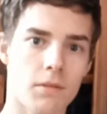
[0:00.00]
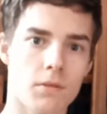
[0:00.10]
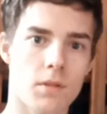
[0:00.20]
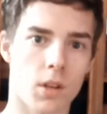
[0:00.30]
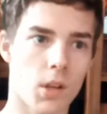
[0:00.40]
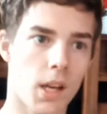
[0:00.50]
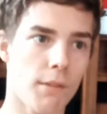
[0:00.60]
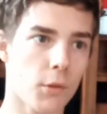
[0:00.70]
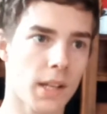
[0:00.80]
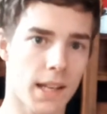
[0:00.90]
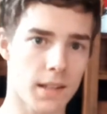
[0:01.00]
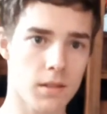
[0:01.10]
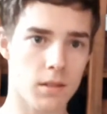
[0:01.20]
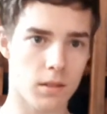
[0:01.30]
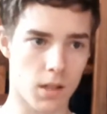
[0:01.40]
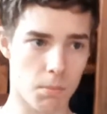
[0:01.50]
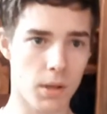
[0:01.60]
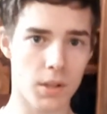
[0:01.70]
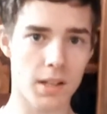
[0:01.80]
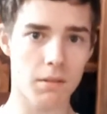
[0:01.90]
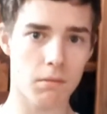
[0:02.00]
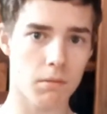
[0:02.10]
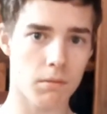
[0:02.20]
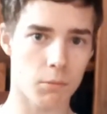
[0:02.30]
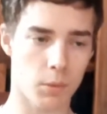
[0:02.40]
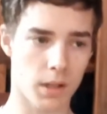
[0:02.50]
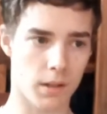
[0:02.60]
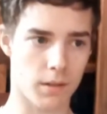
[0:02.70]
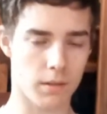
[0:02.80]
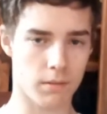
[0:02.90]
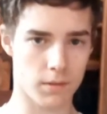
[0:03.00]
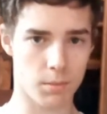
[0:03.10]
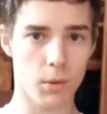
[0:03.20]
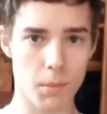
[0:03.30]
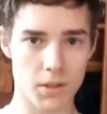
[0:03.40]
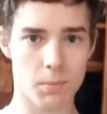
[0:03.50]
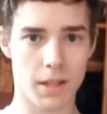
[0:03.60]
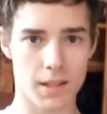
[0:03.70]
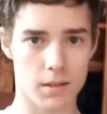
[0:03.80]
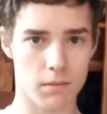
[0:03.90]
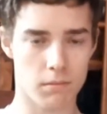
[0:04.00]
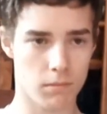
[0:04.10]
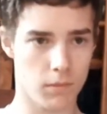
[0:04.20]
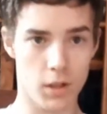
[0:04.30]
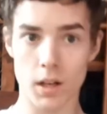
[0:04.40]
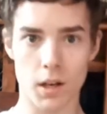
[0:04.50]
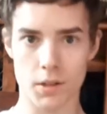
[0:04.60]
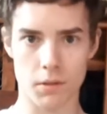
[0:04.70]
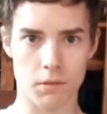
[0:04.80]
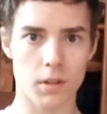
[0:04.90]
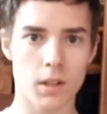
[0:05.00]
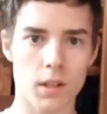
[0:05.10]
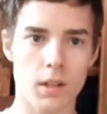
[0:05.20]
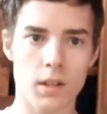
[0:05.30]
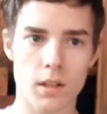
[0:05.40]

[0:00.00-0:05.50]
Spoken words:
Okay, so everyone has a building with a small amount of space, your garden,